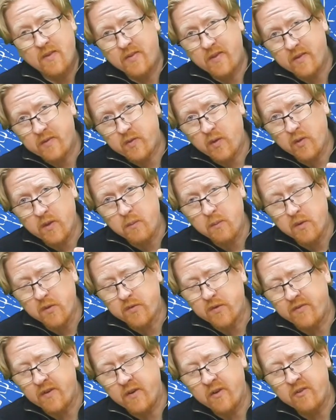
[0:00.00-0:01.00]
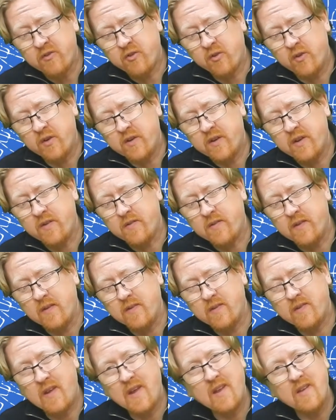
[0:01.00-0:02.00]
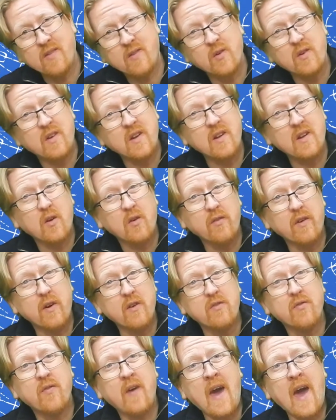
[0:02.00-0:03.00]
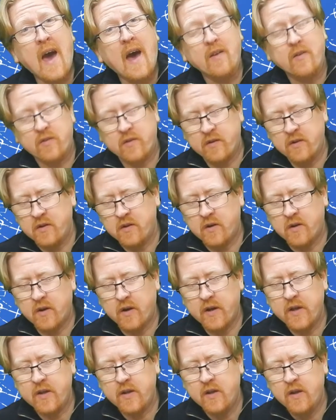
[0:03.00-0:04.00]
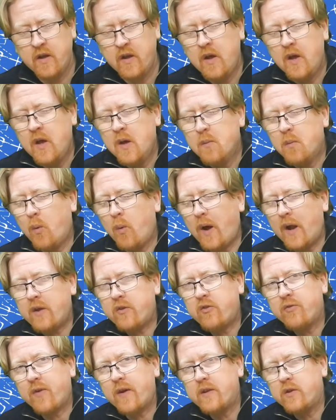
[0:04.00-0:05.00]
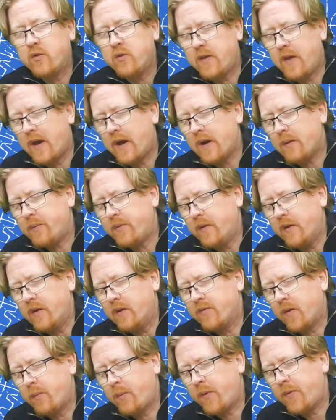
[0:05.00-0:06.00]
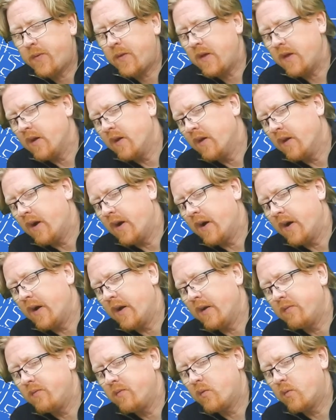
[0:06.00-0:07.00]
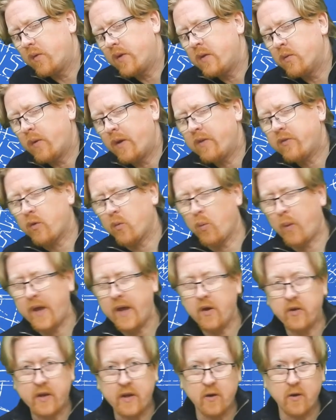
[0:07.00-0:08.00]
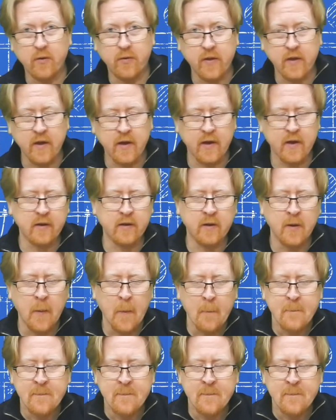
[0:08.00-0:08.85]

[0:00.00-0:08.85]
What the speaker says: This only moved a very short distance, so it didn't go very fast, all right? But watch if I do the opposite. If I put the eraser way out here at the end,